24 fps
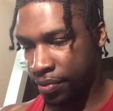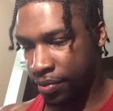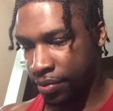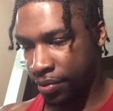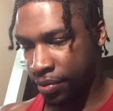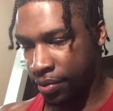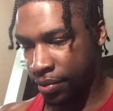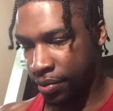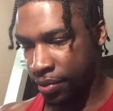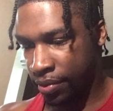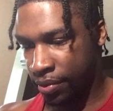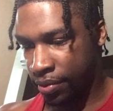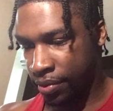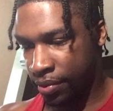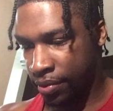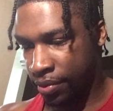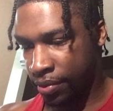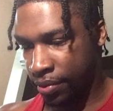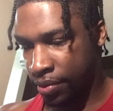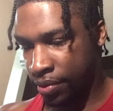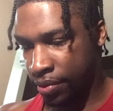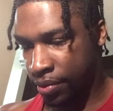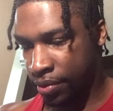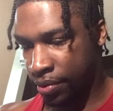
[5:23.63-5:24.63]

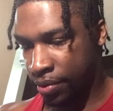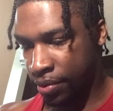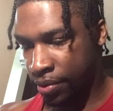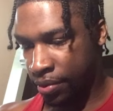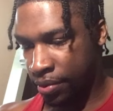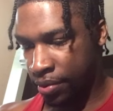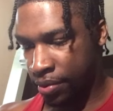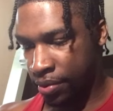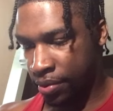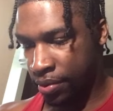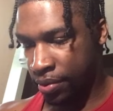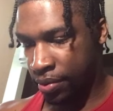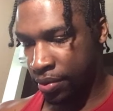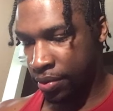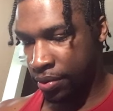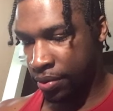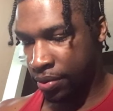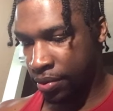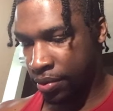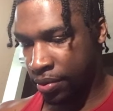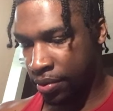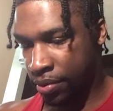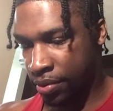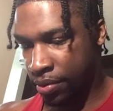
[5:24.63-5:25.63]

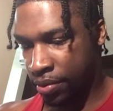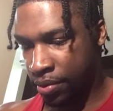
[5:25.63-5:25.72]
No one is speaking in this clip.